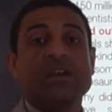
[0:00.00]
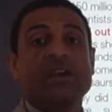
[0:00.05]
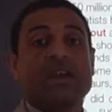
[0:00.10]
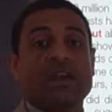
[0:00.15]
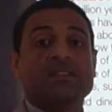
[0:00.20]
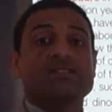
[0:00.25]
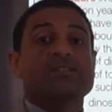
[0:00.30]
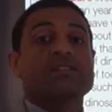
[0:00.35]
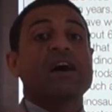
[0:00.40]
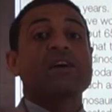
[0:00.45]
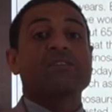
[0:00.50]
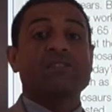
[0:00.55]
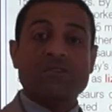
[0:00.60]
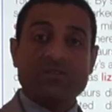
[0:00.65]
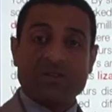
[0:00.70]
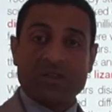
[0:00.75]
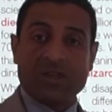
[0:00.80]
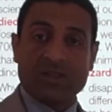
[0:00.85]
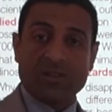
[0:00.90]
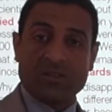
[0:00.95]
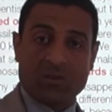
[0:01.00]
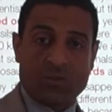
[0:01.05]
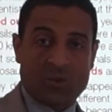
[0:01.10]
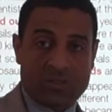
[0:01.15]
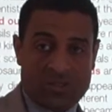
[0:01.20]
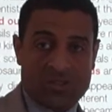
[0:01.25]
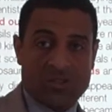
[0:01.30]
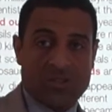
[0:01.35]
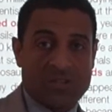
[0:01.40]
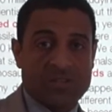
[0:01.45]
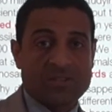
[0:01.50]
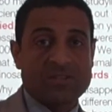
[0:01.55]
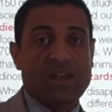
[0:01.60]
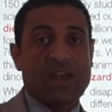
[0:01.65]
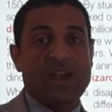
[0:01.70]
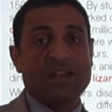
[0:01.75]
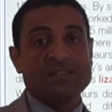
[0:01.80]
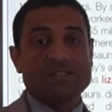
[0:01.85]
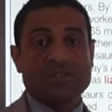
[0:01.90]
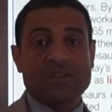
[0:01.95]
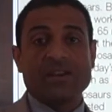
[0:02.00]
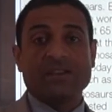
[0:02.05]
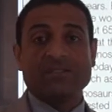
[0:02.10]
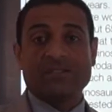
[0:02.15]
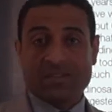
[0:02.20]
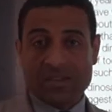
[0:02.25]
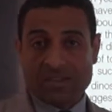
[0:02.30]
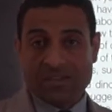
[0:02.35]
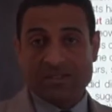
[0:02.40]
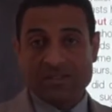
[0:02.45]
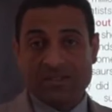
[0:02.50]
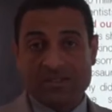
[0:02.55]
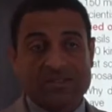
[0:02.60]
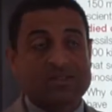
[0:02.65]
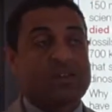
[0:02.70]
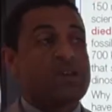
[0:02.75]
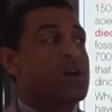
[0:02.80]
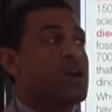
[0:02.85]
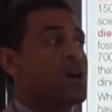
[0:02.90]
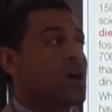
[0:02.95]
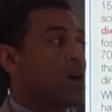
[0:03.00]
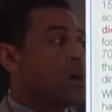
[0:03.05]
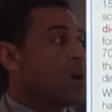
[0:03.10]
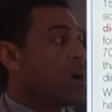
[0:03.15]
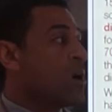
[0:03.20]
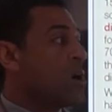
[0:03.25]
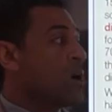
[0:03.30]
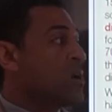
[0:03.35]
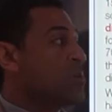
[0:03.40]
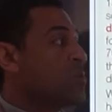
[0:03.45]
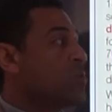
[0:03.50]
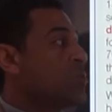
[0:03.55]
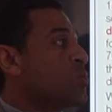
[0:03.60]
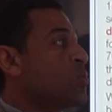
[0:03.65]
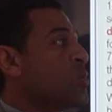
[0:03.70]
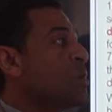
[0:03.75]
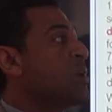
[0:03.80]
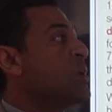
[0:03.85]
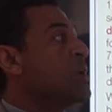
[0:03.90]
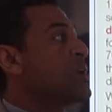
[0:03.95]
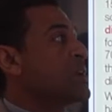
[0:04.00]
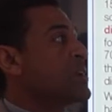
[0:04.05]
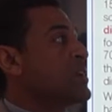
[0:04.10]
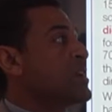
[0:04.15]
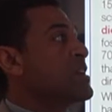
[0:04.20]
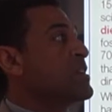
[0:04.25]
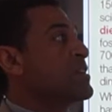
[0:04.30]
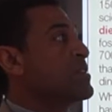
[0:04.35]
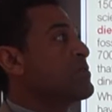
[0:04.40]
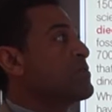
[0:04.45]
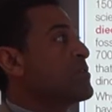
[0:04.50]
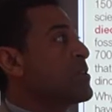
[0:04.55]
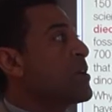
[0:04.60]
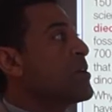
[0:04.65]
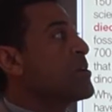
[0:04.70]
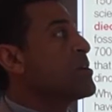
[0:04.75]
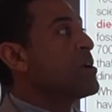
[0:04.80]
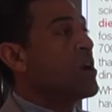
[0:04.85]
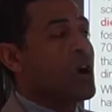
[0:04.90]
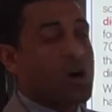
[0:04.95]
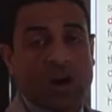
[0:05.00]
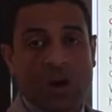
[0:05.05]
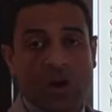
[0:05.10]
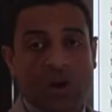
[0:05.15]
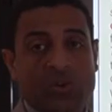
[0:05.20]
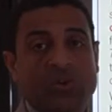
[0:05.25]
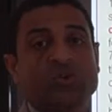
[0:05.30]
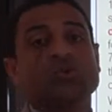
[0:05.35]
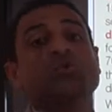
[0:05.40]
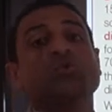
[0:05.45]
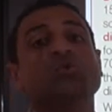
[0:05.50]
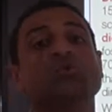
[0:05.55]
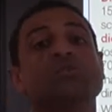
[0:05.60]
It's a difficult question, and scientists are working very hard to